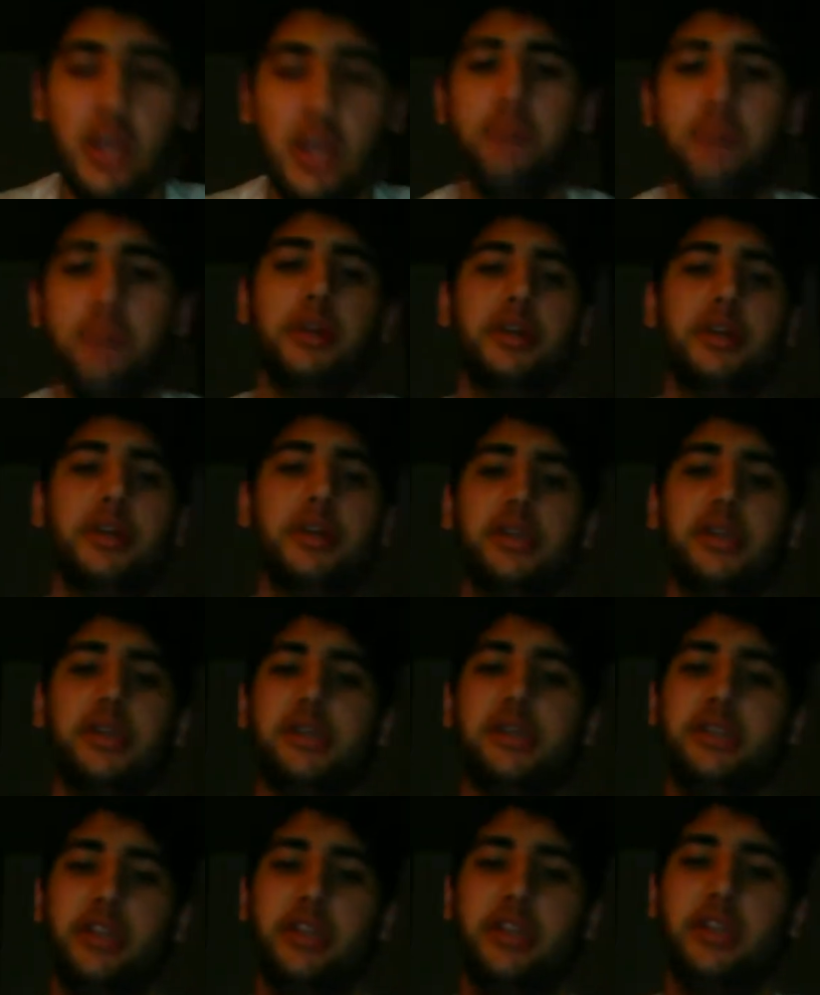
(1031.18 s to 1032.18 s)

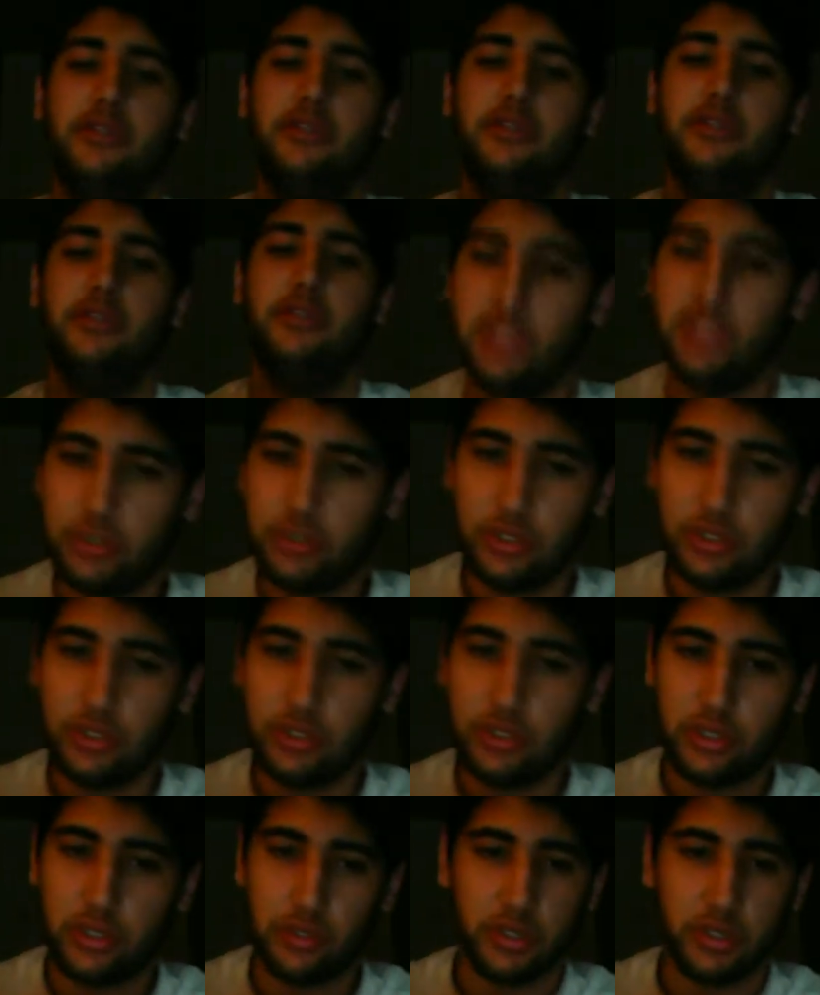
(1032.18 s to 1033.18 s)
Because if you don't
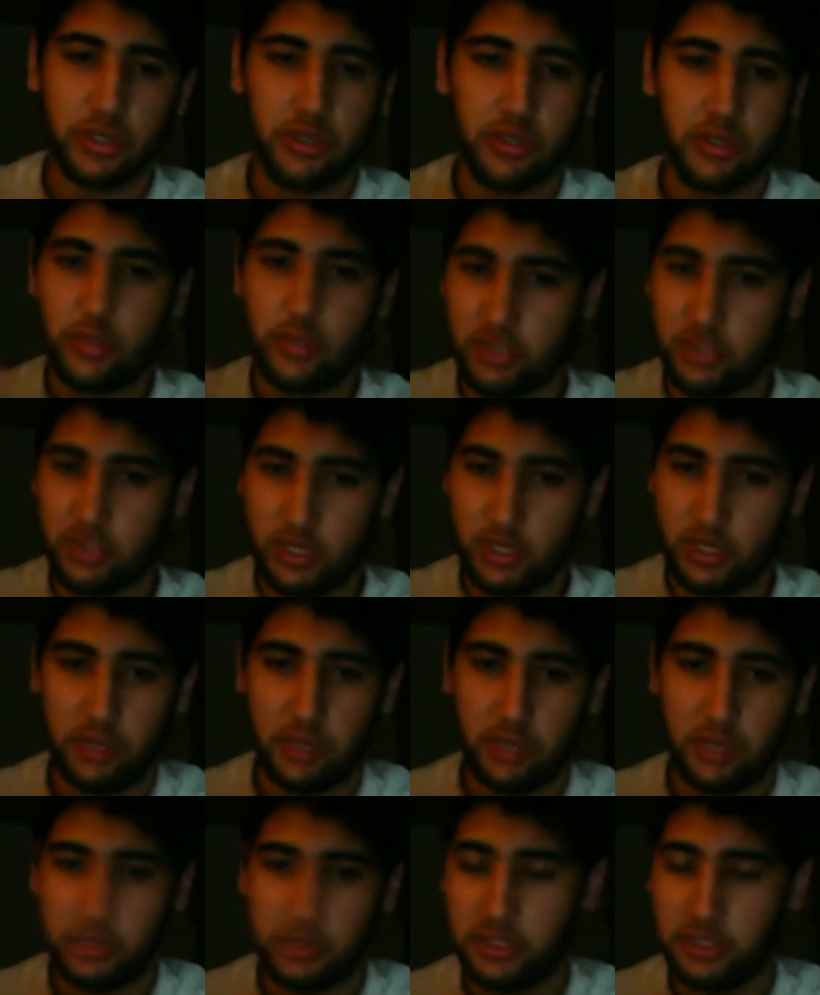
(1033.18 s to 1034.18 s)
know, you can look it up
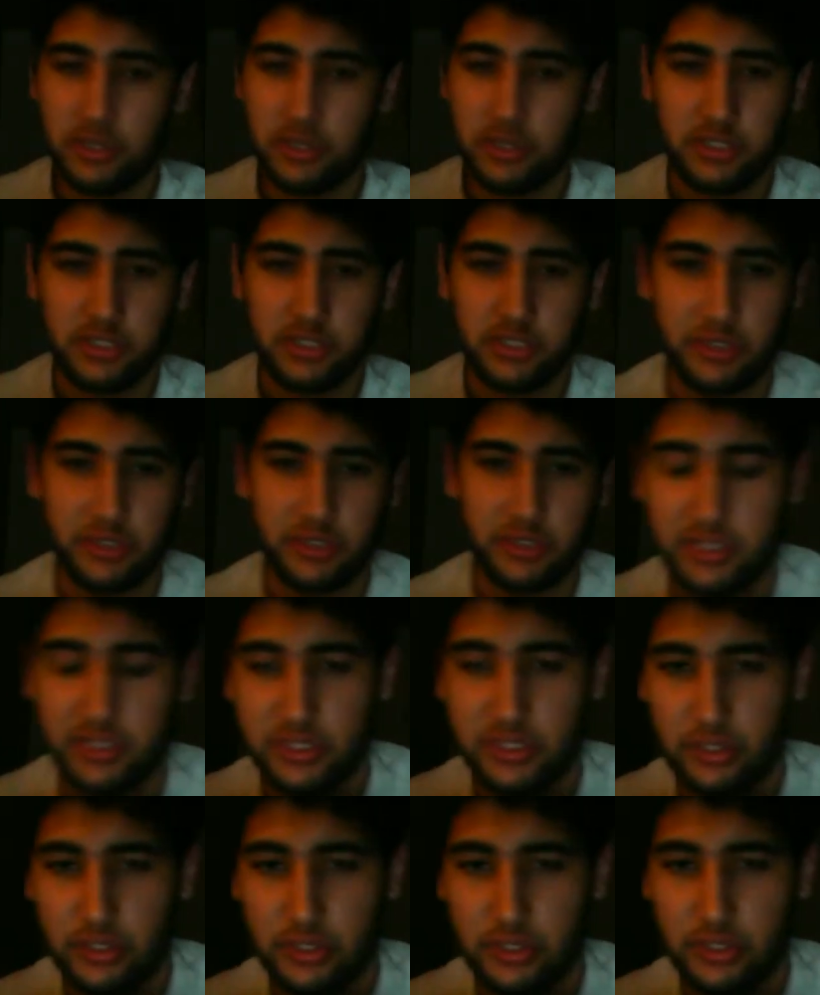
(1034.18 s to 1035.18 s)
in the internet.
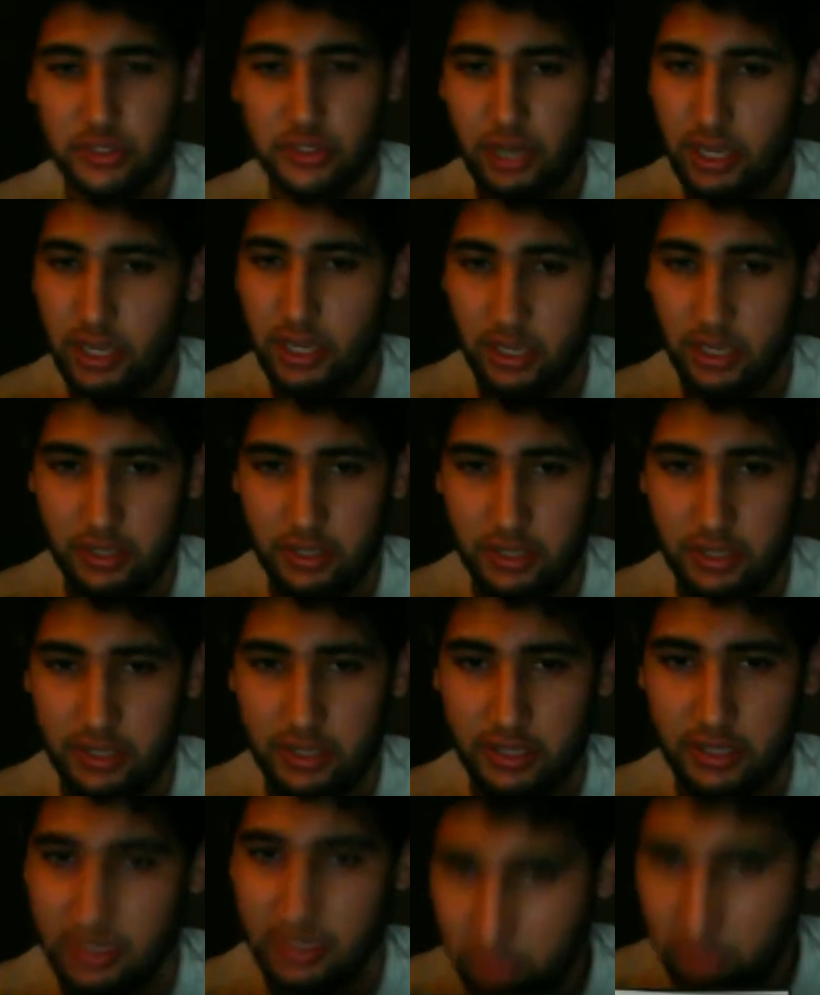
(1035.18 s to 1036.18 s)
So I
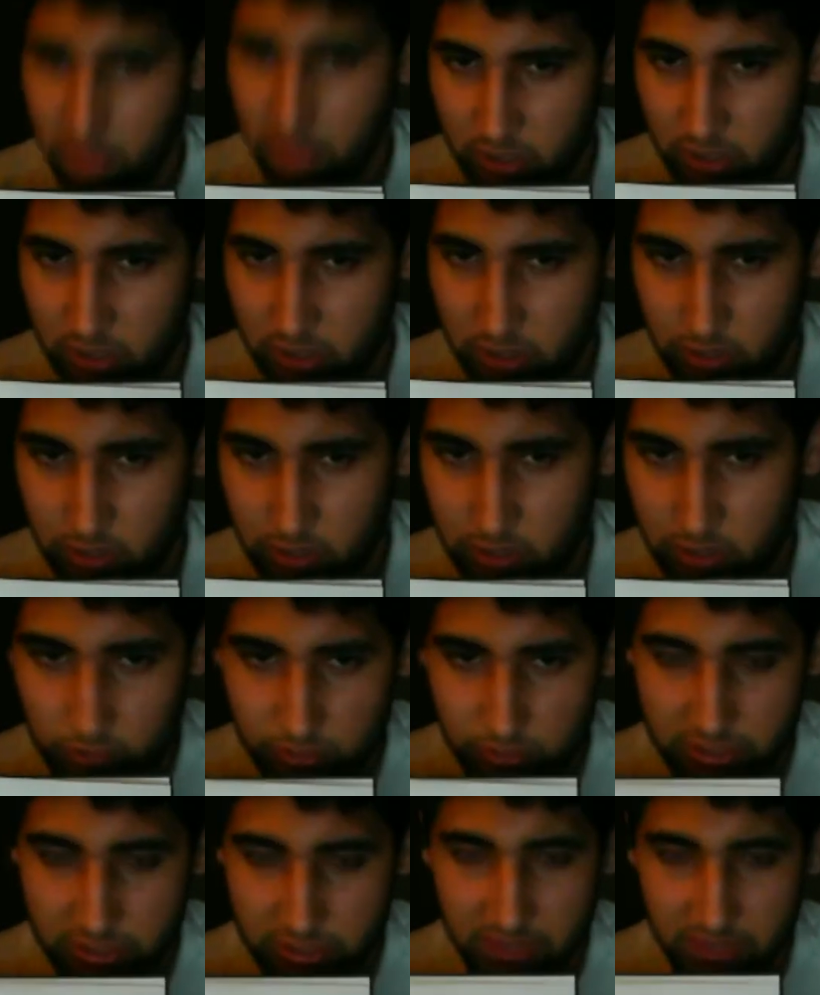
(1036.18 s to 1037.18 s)
didn't know how it
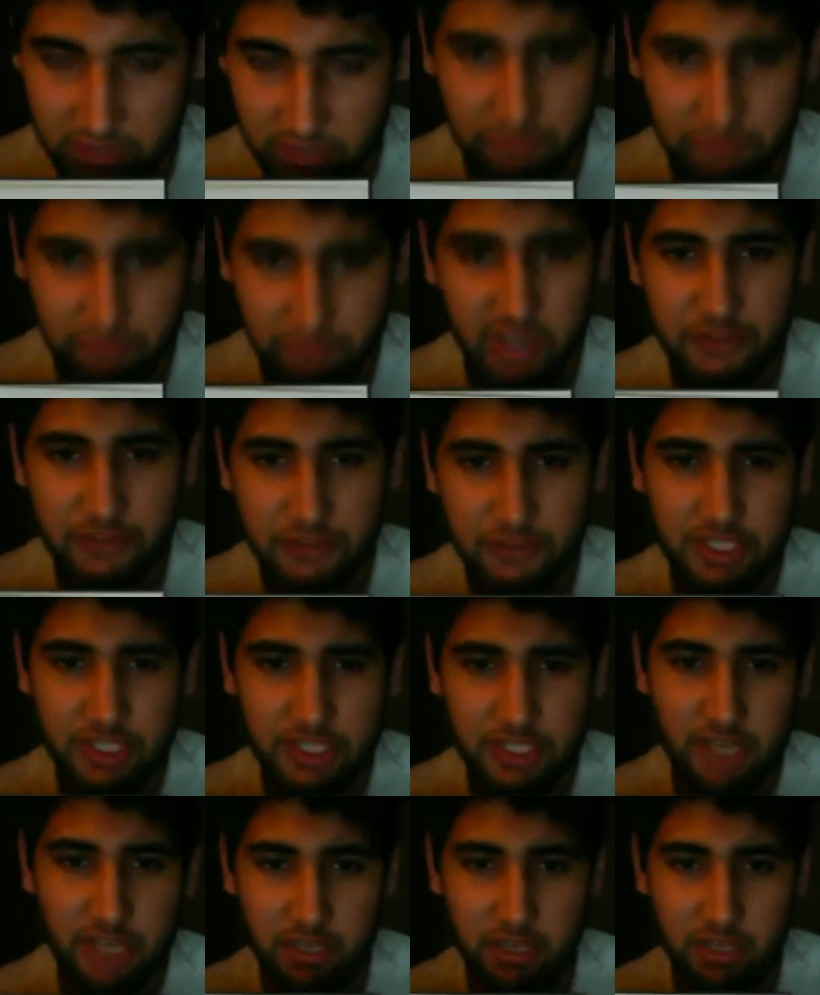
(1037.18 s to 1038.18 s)
was a
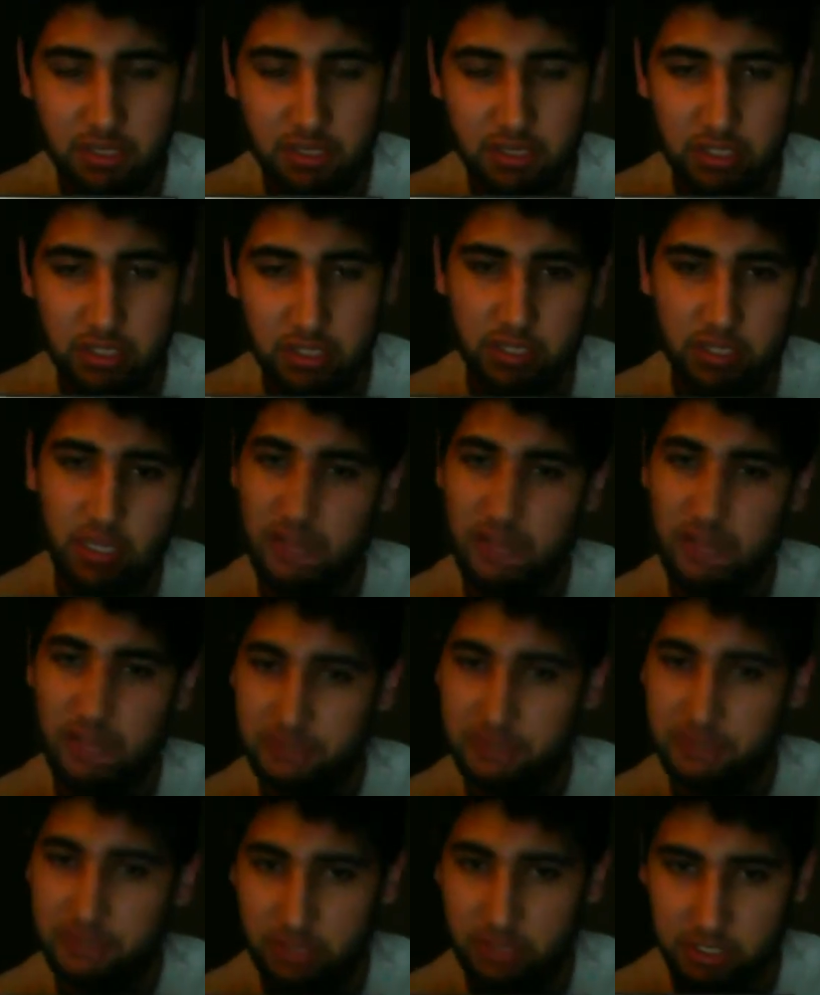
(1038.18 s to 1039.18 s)
5'7", and I have to
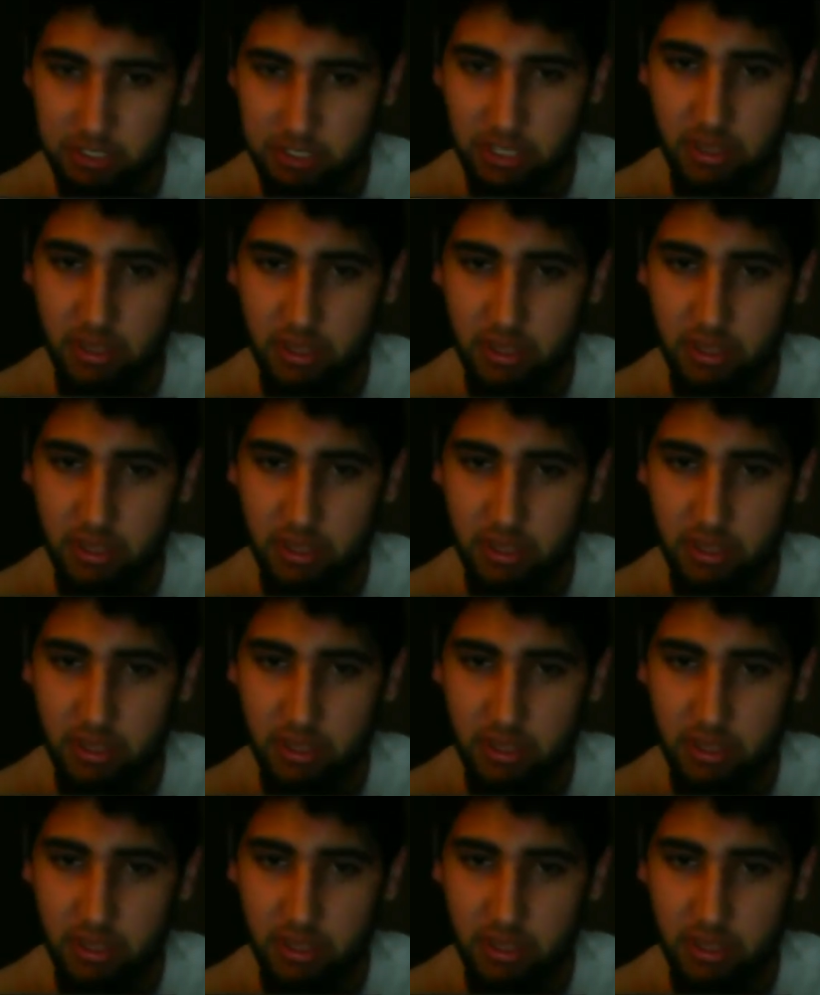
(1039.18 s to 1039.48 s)
look it.